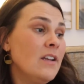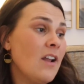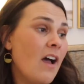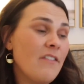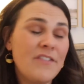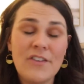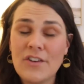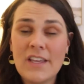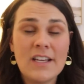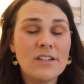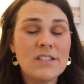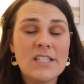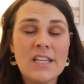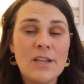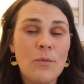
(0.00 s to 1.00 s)
not feel
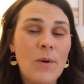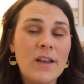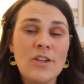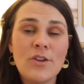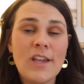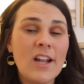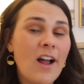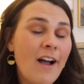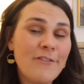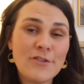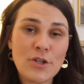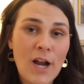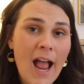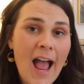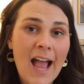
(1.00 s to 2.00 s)
guilty when you get off
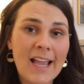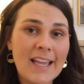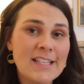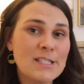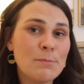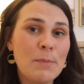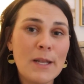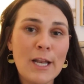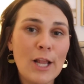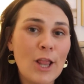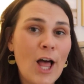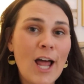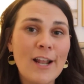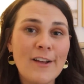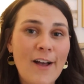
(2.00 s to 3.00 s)
track. It's been a
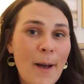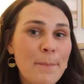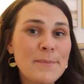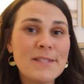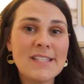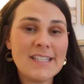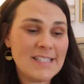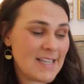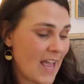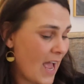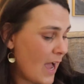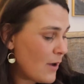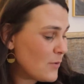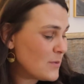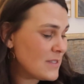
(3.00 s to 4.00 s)
lot of ups and
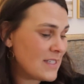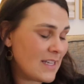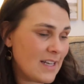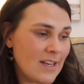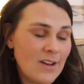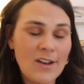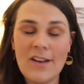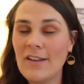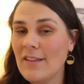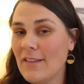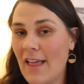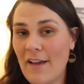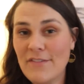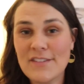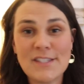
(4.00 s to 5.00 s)
downs
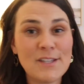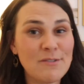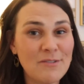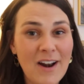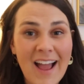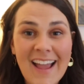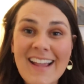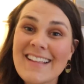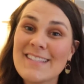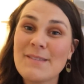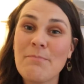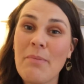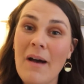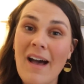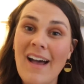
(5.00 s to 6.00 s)
and lefts and
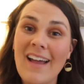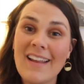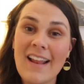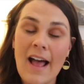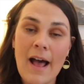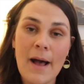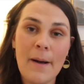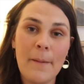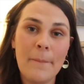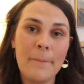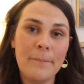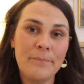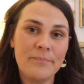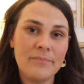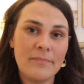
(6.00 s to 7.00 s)
rights, but
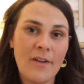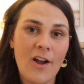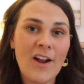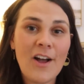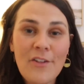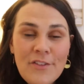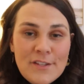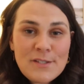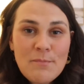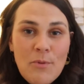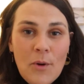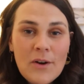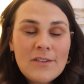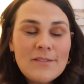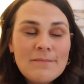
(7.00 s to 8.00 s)
um, our health is
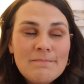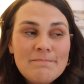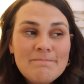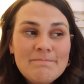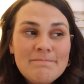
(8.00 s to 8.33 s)
important.